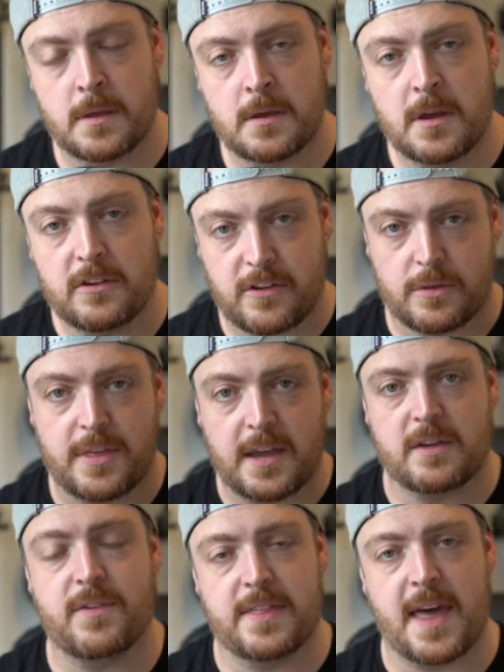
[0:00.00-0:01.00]
So think
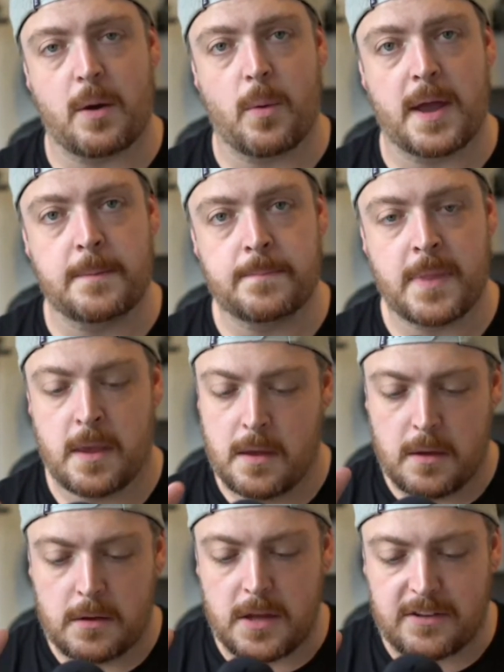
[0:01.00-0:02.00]
of it that way.
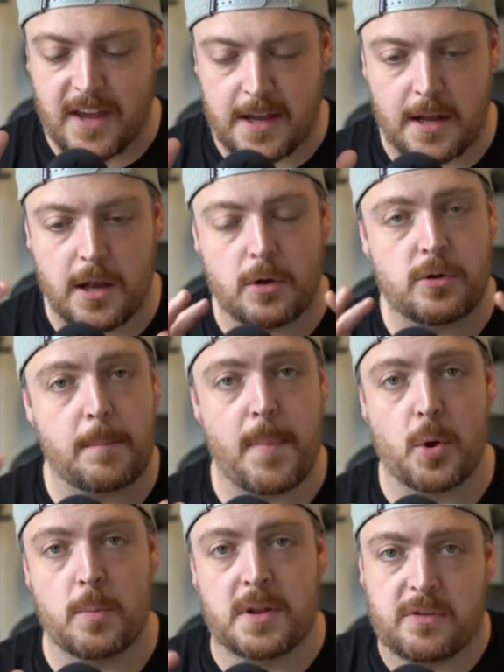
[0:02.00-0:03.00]
You take a load of
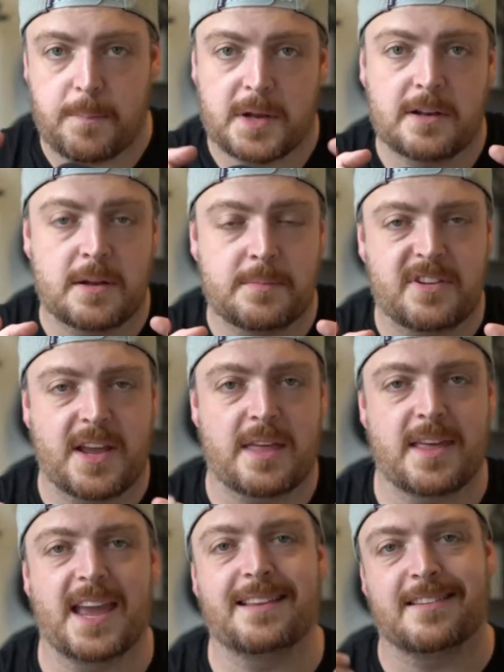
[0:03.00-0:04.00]
moments, bundle them
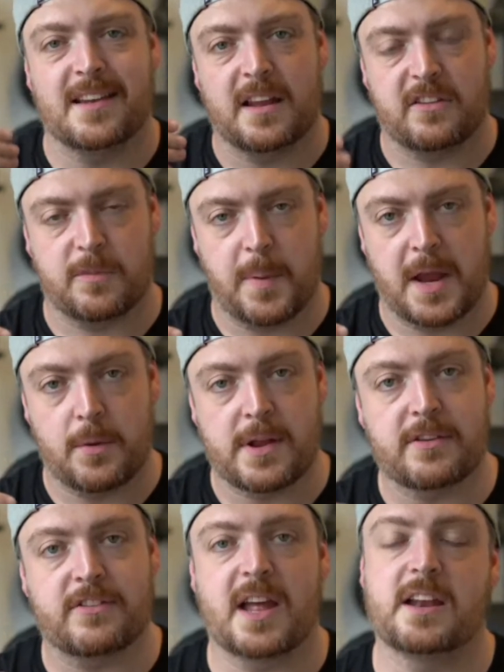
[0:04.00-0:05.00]
together, it's an
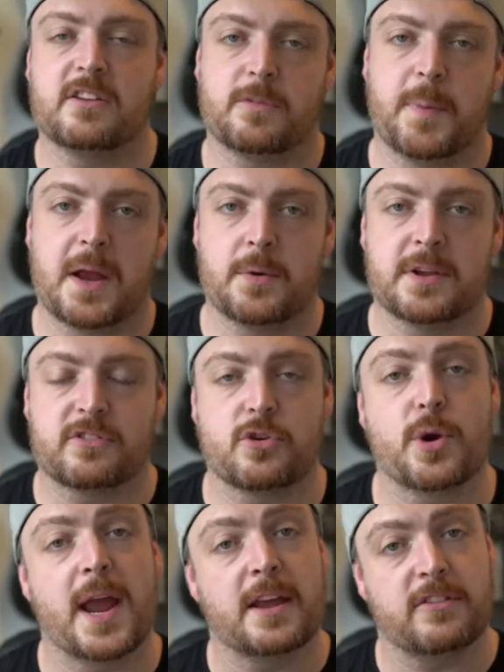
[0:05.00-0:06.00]
experience. That experience
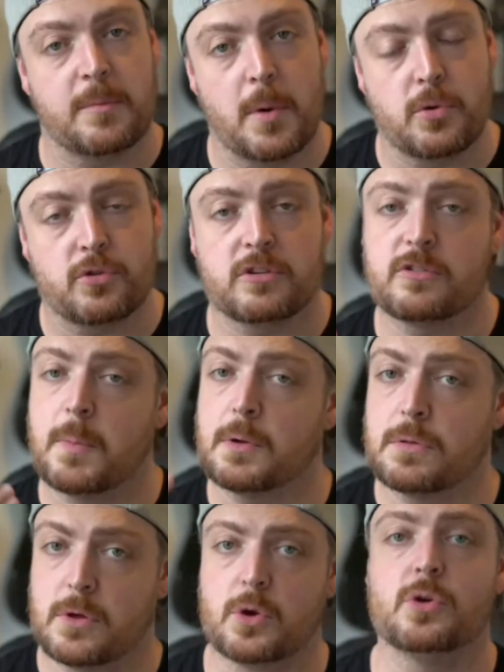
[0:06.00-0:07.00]
creates emotions,
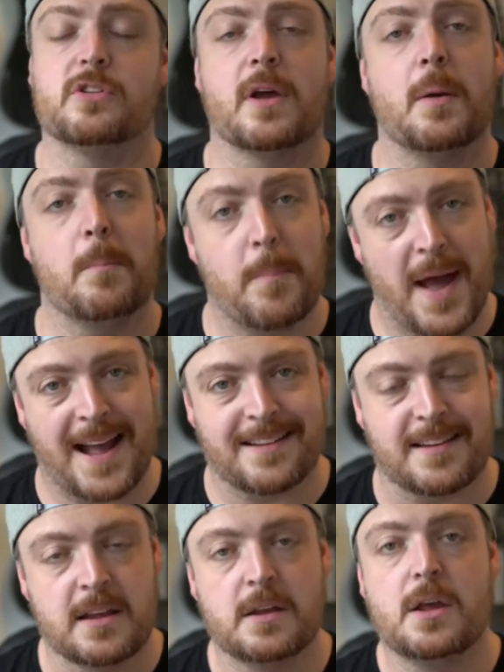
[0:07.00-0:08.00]
both good and
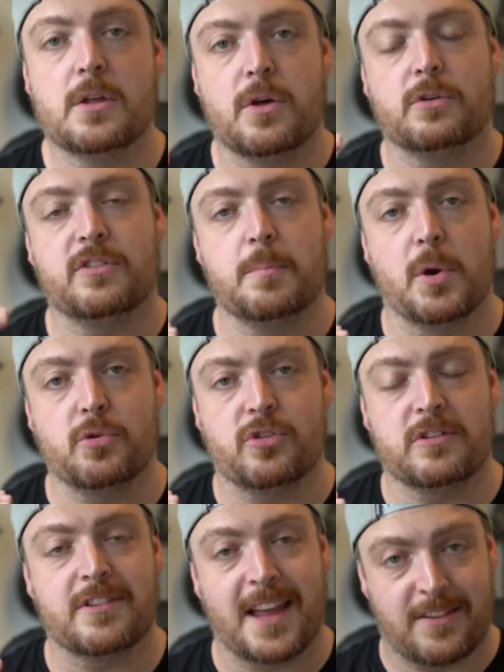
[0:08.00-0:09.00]
bad. Those
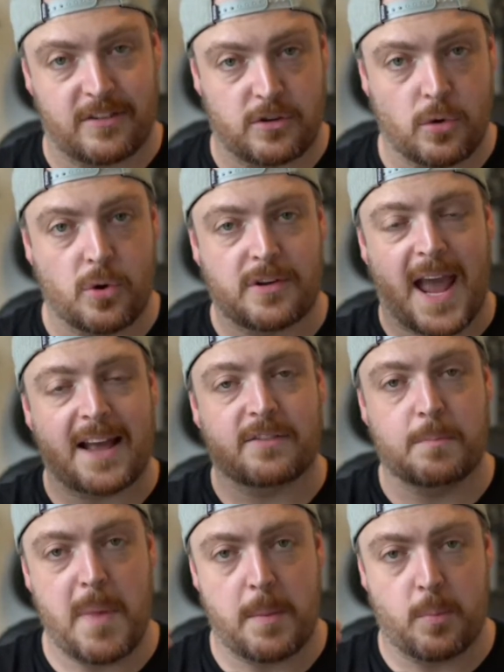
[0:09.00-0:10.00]
emotions get stored as
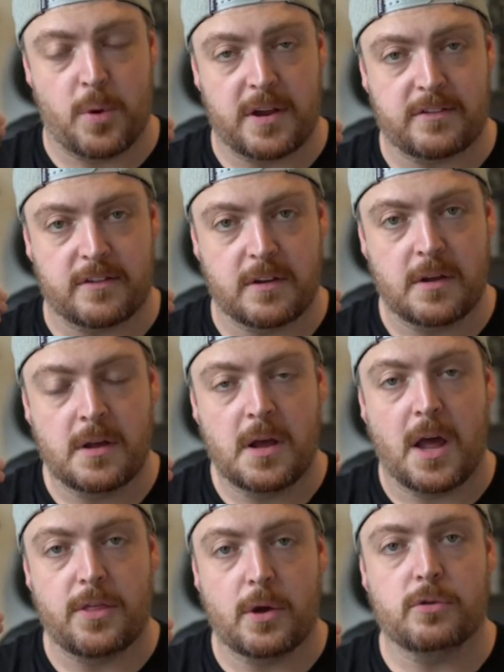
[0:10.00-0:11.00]
memories.
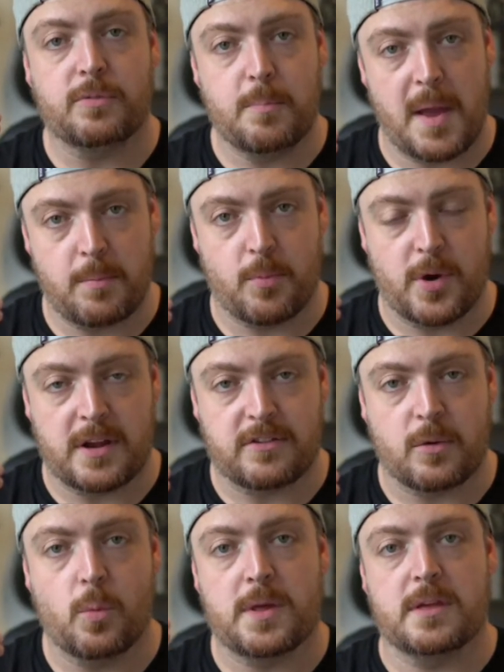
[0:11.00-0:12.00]
And those
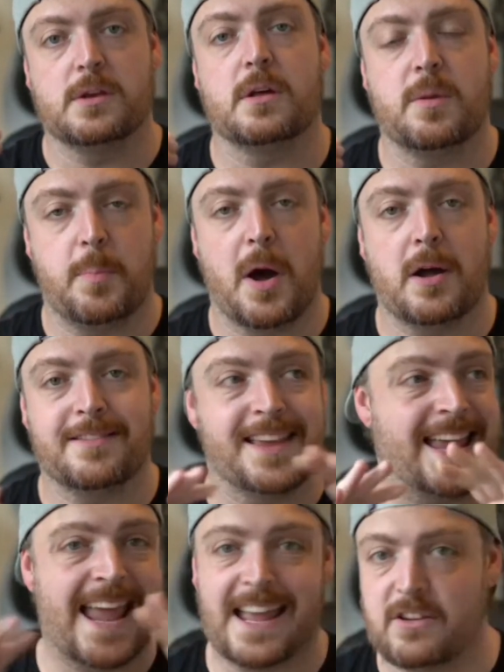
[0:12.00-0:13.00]
memories with another
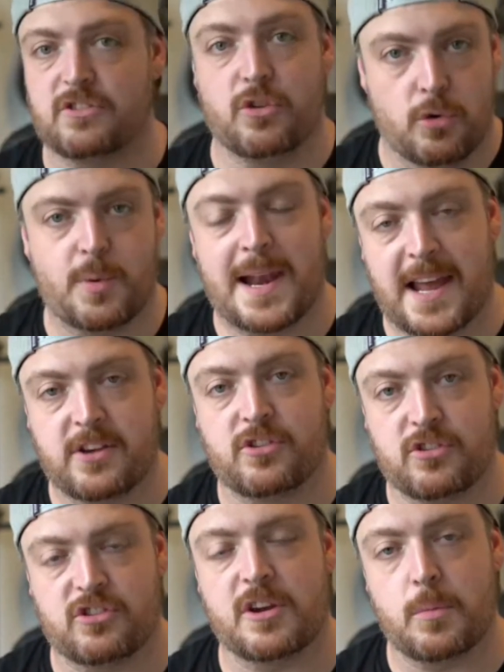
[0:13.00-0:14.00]
party is your
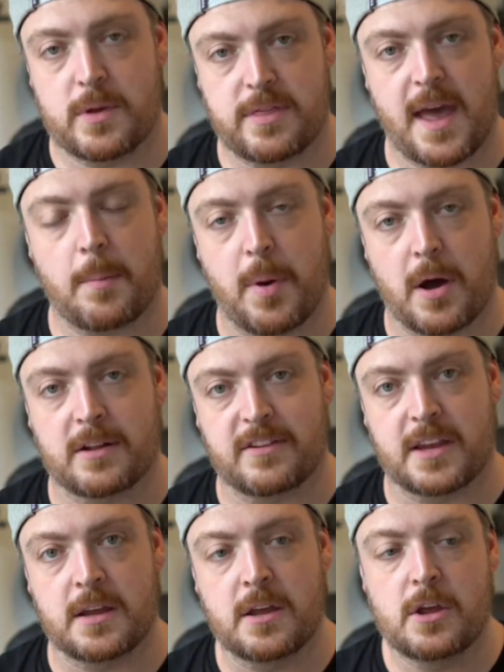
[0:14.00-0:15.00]
relationship with that
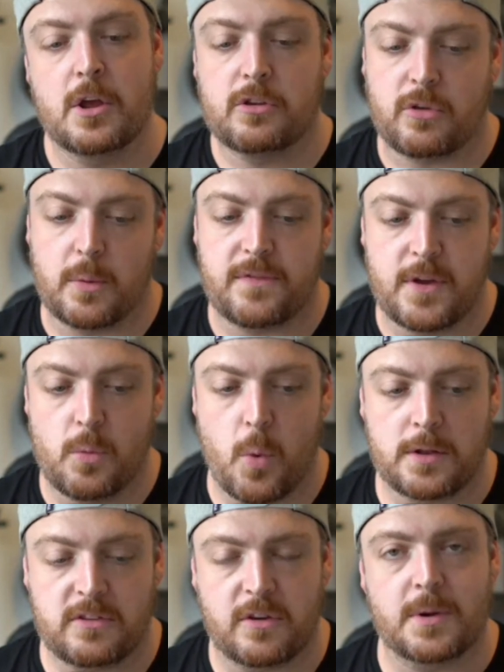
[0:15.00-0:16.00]
party. So if you
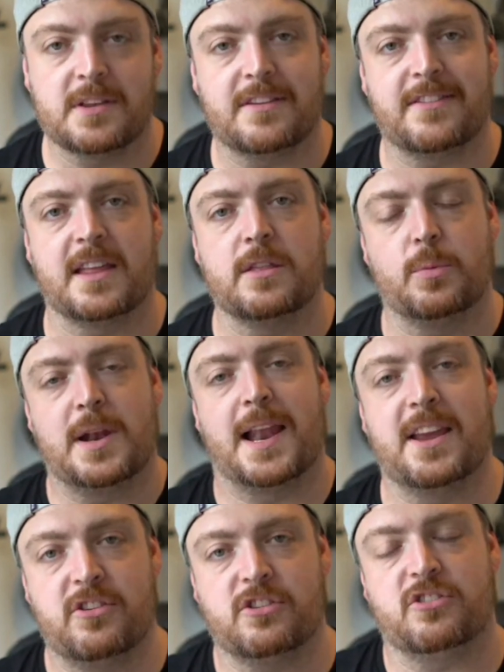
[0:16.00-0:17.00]
want to understand the
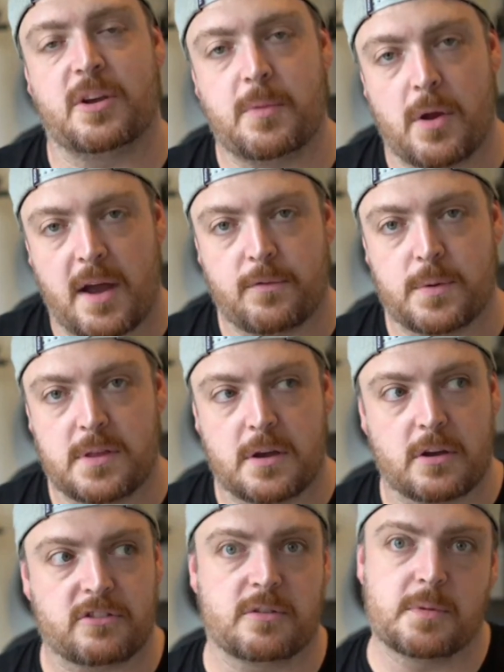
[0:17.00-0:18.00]
relationship you have with your
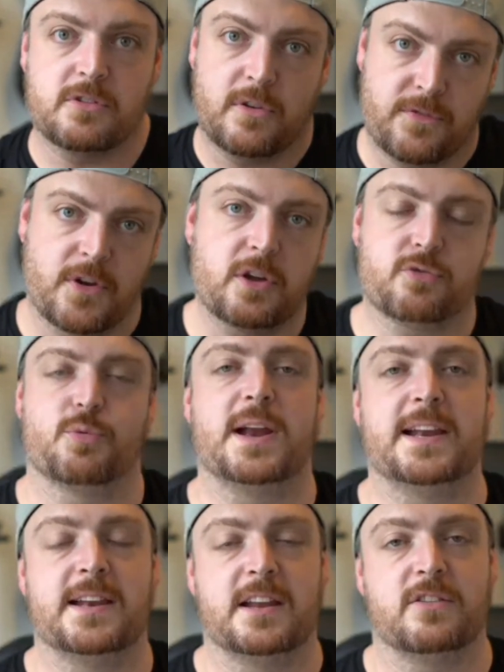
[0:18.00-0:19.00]
customers, you first
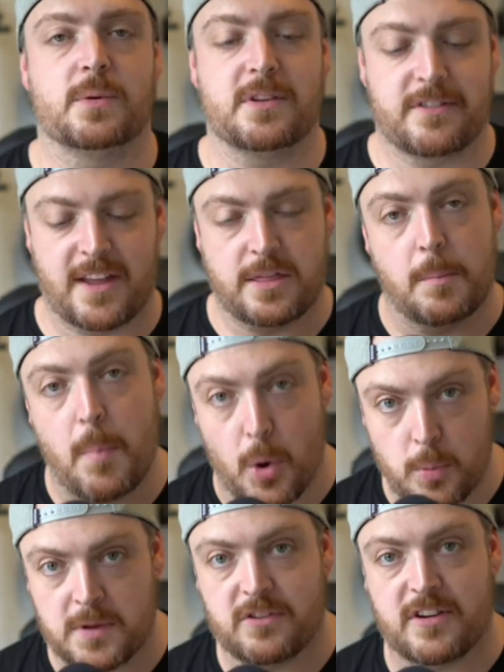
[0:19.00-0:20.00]
really need to understand the
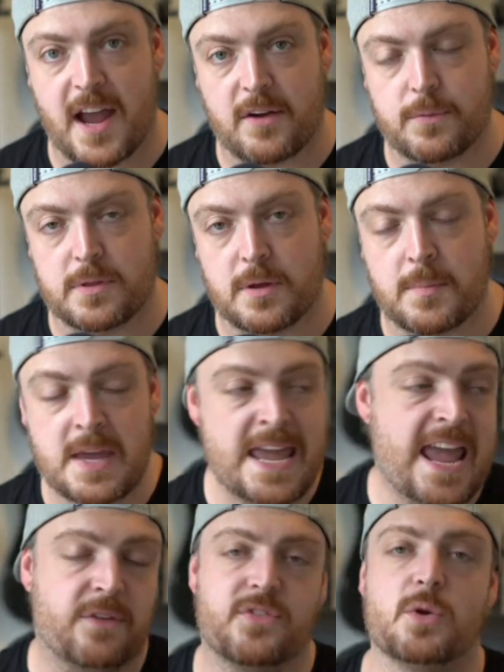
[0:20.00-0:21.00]
moments you have with them.
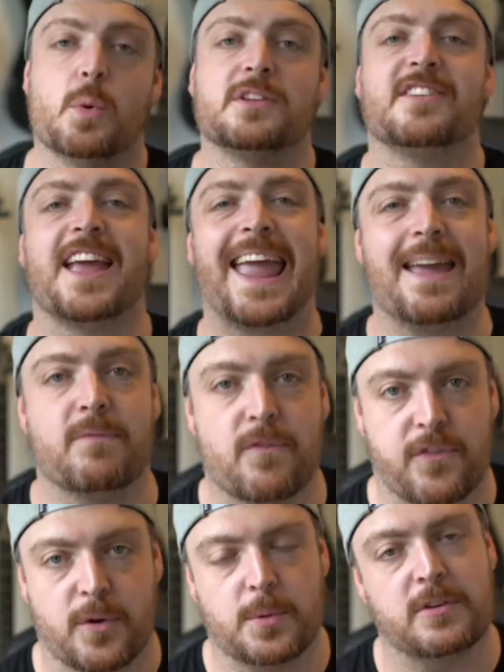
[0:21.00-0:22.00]
If you want to
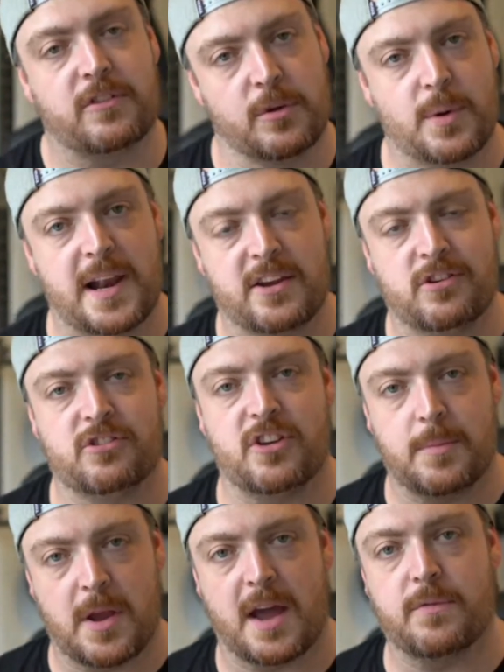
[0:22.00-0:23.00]
influence the
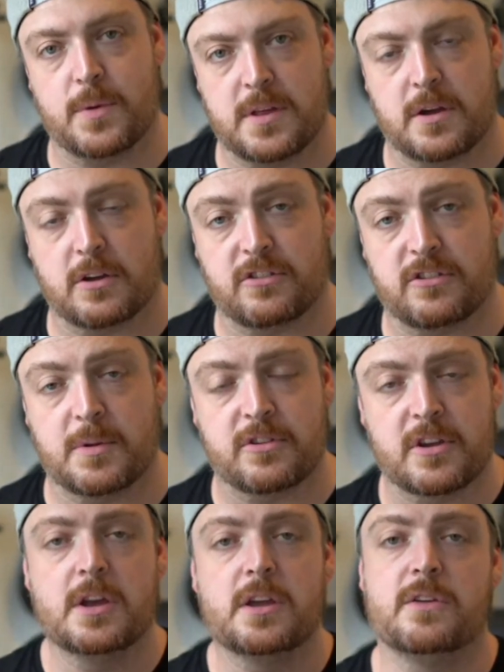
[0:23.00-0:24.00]
relationship you have with your customers,
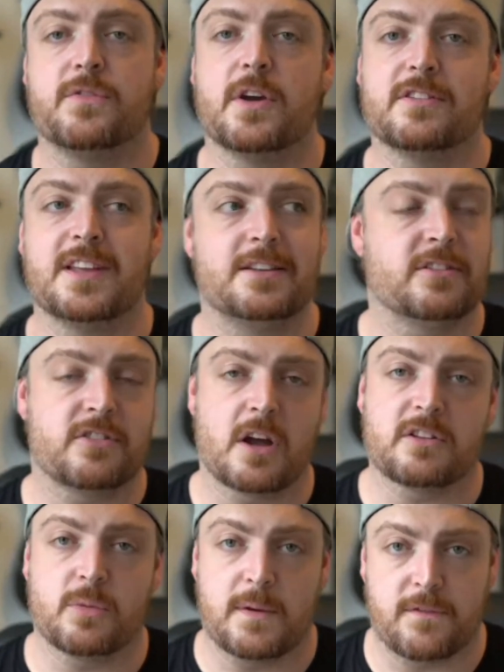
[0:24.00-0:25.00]
you first need to
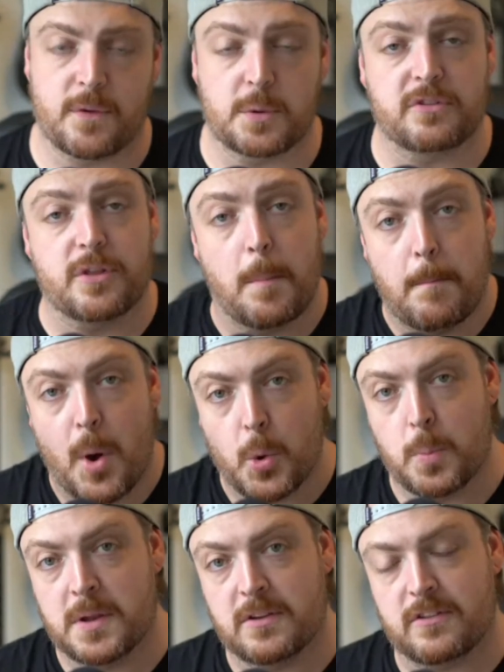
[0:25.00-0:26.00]
start to influence the
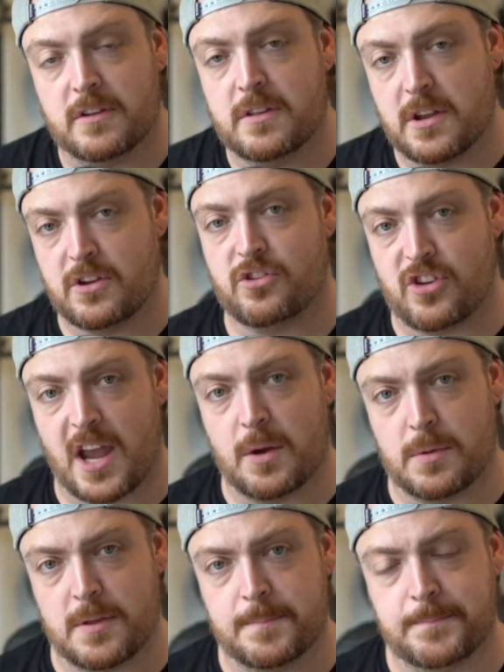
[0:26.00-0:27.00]
moments that you share with them.